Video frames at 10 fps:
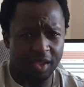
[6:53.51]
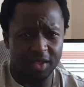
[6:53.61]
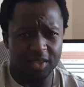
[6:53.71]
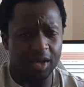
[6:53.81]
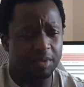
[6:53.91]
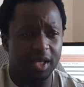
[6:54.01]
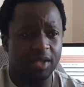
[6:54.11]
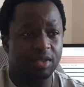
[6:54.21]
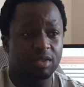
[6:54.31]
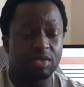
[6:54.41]
that'll be like
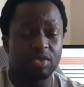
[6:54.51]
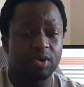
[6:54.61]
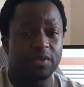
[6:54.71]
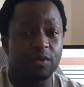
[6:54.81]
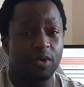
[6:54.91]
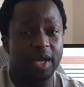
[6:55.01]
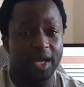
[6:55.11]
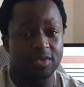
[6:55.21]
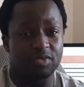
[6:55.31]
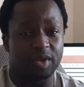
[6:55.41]
3-4 cans
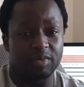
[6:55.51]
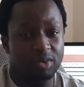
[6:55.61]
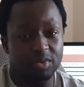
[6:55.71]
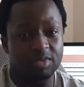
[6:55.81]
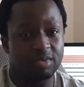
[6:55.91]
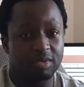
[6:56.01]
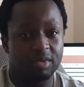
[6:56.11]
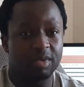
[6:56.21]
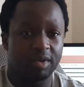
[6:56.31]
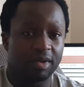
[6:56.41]
of Red Bull.
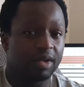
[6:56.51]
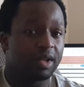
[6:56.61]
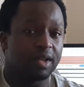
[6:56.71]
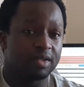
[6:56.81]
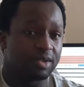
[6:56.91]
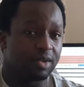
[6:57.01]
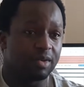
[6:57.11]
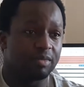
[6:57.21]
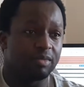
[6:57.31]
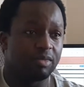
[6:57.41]
So,
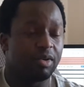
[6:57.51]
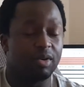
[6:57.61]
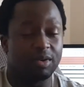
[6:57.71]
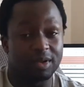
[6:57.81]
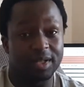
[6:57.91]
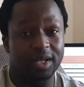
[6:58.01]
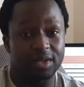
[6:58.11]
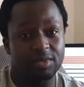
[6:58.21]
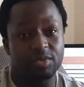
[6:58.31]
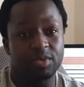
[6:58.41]
or like
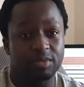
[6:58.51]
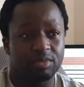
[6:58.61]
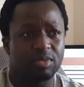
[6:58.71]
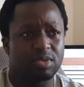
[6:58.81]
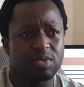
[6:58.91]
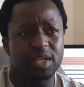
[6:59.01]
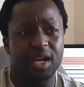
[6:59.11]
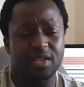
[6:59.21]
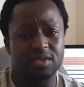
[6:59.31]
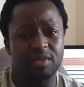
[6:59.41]
3
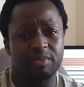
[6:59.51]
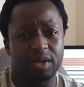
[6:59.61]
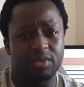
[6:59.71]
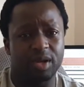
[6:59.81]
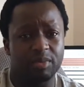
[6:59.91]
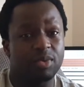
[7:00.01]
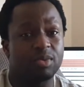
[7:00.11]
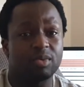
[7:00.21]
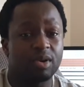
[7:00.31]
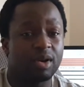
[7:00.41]
cans of the big Red Bull,
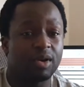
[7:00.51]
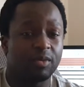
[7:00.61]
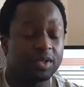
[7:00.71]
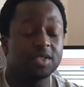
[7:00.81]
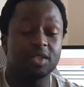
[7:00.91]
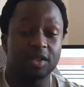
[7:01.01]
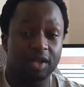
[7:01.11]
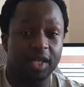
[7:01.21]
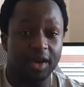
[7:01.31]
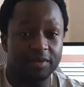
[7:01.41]
which is a lot of
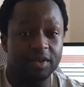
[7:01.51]
caffeine,